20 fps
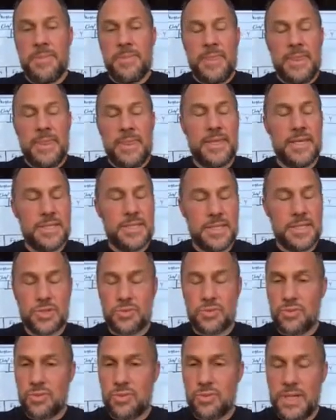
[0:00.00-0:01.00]
this is
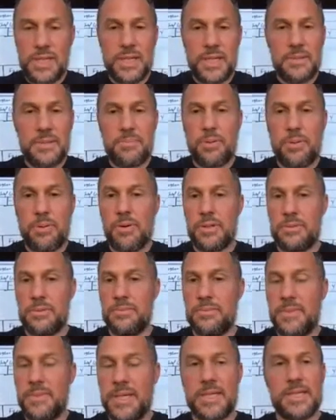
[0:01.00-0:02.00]
really
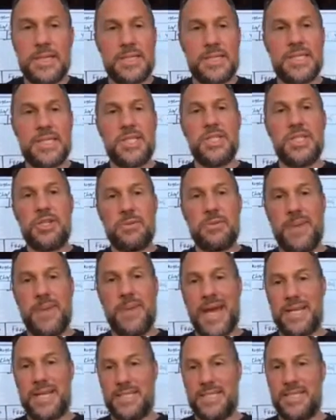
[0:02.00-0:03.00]
important because this is your
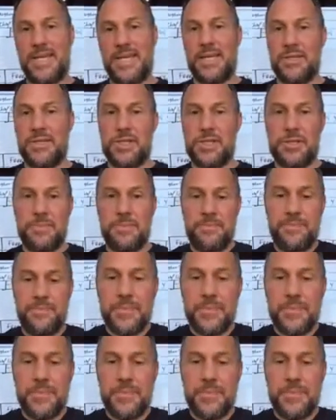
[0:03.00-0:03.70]
backstage.